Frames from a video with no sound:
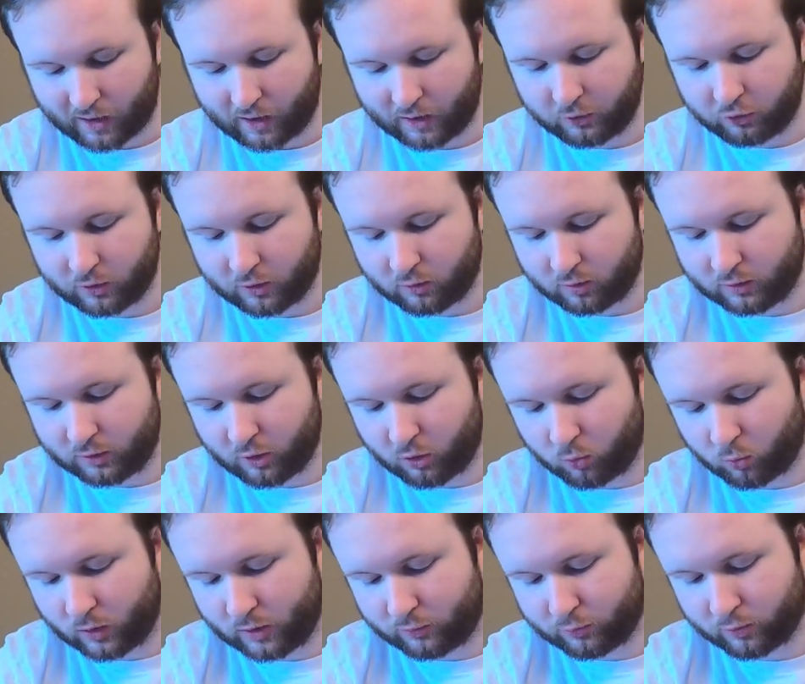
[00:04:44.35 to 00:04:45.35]
I generally
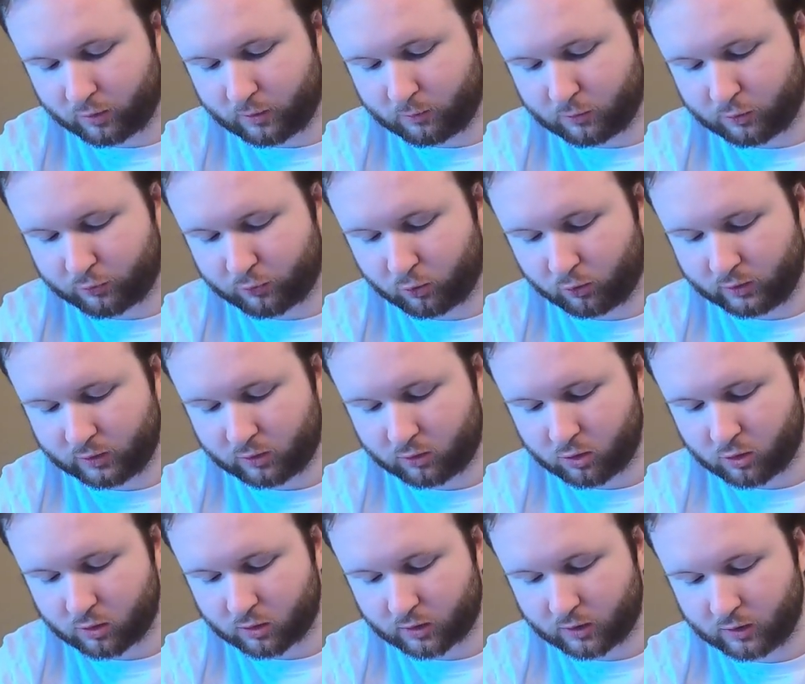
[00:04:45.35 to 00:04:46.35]
don't wait for them to fully
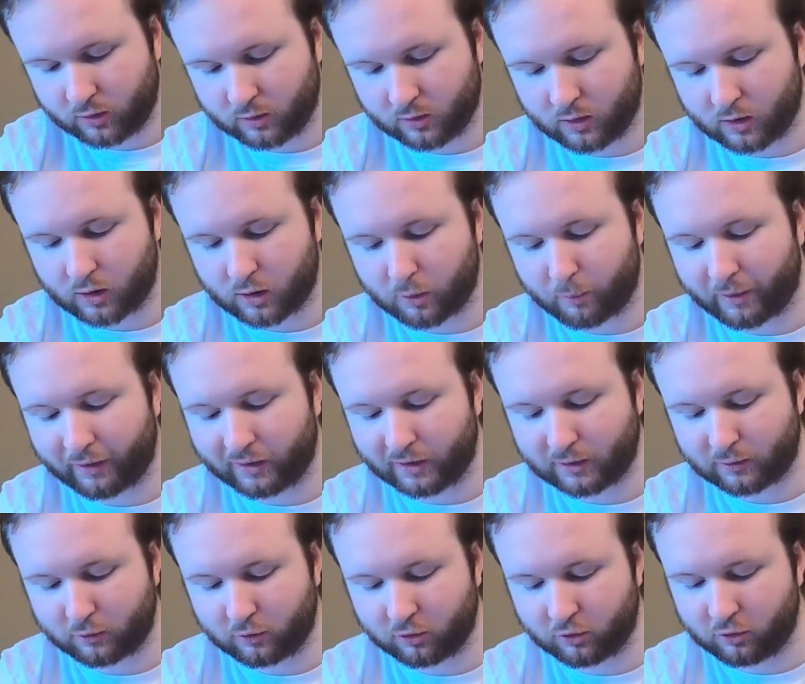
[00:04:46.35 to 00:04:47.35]
cook. I
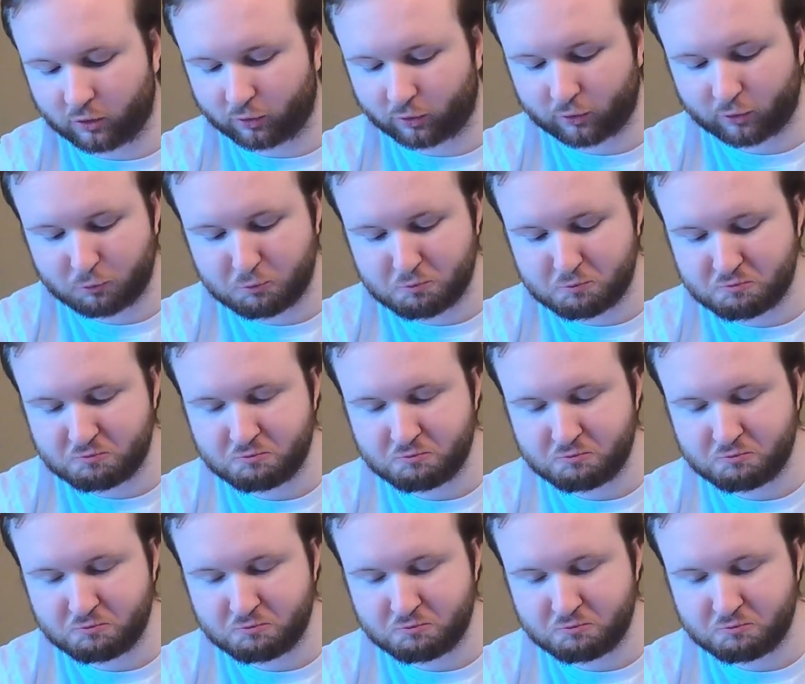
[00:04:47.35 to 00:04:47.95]
like to just